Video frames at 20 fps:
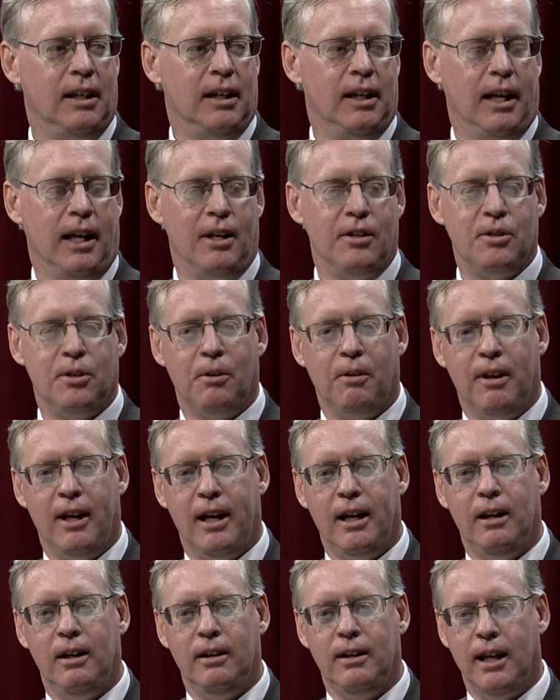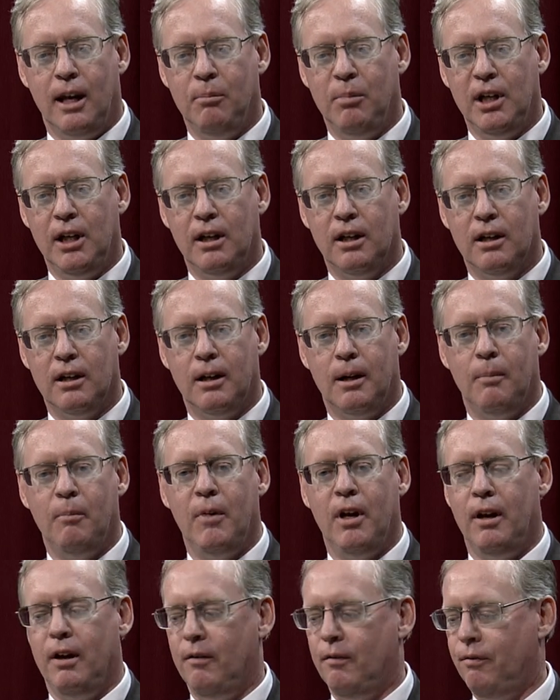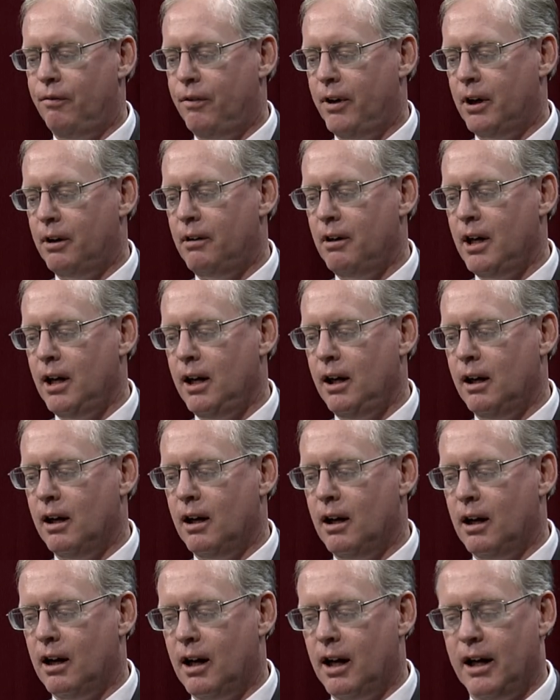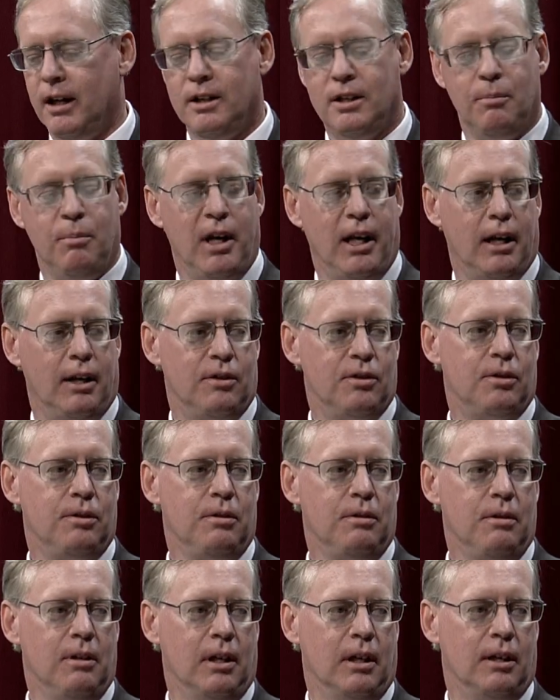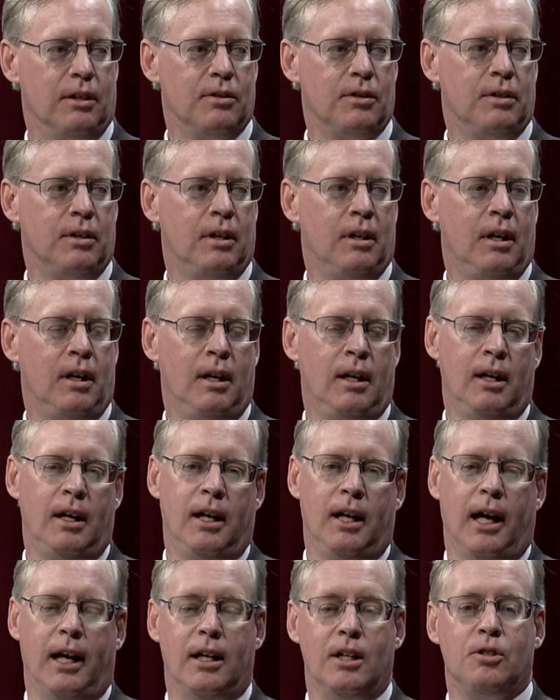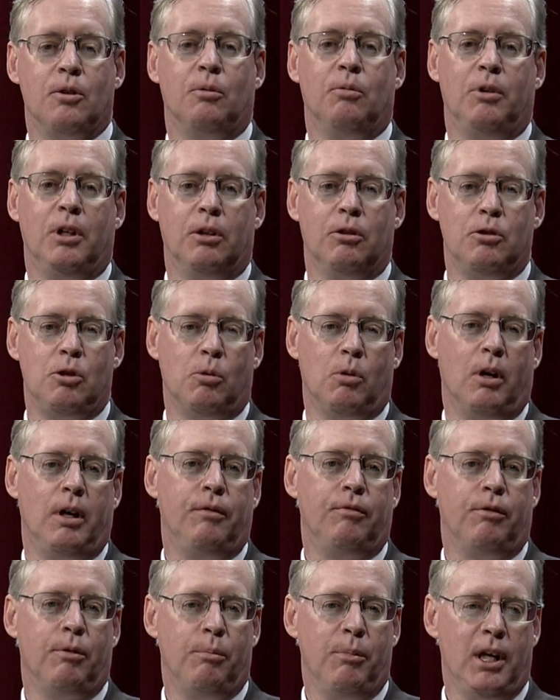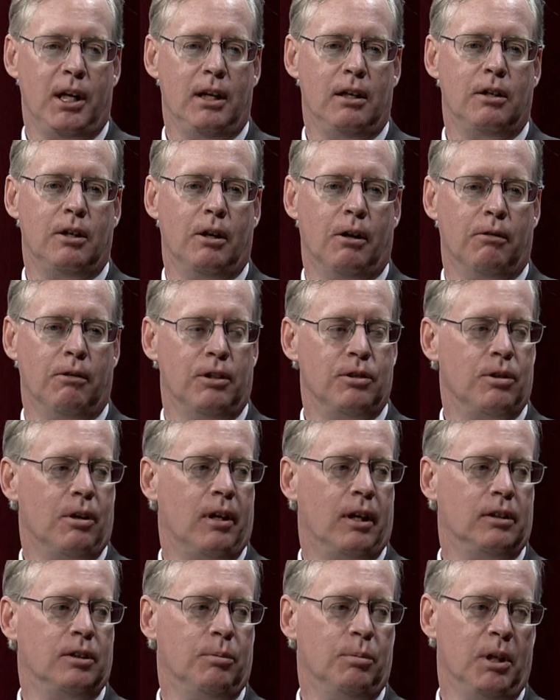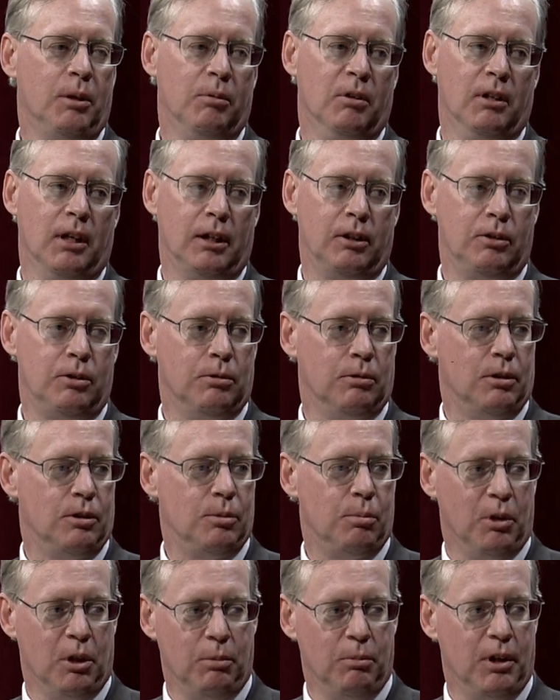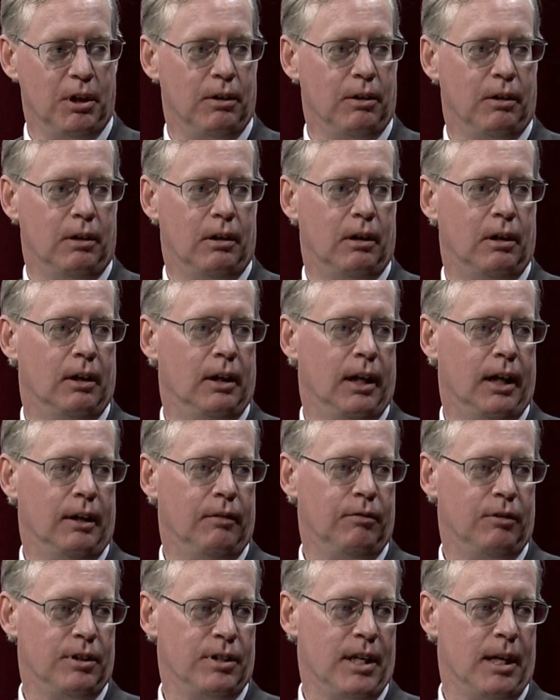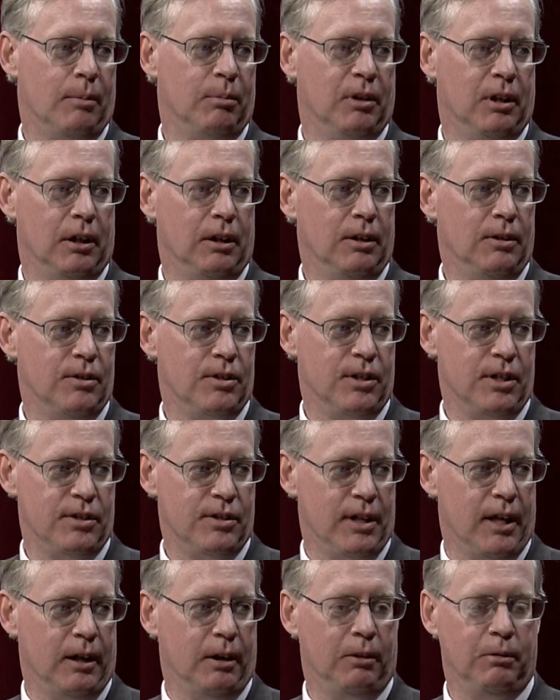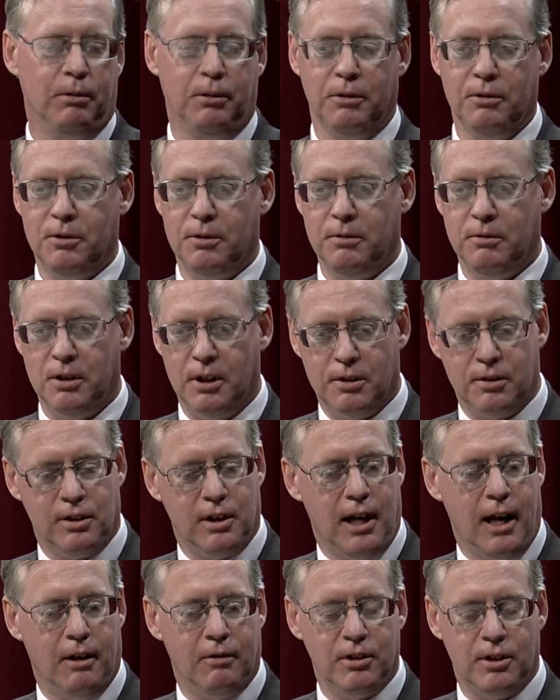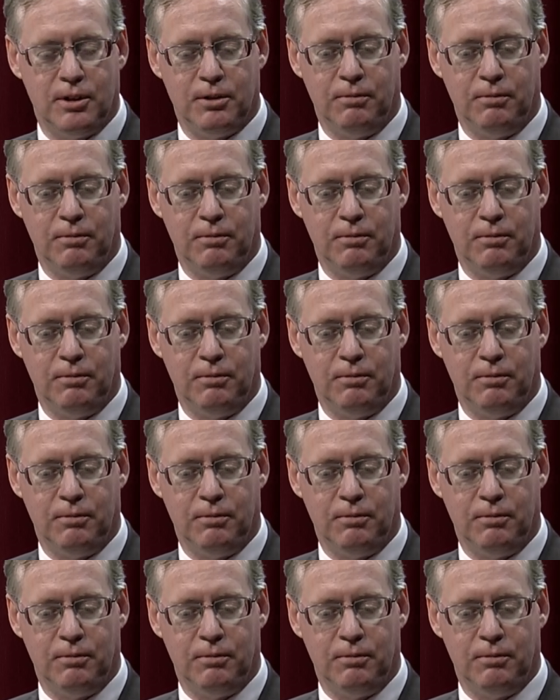And so they become very high-demand students. Mm-hmm. And it's a real joy for me to go and talk to people like George Blumenthal, for example, at UC Santa Cruz, who just announced his